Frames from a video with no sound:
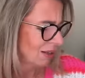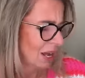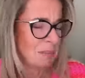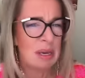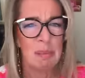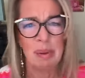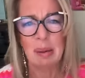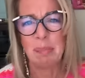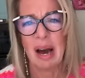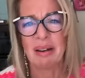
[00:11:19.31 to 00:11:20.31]
Get me a
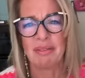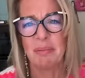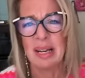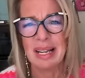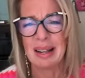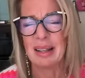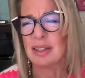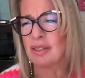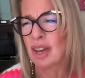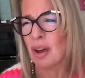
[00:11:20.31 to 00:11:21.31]
big bag from Lidl
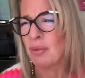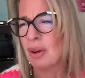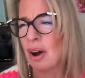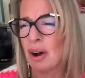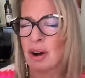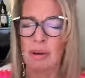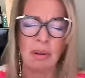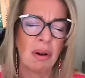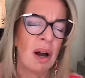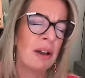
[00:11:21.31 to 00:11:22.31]
and go, oh.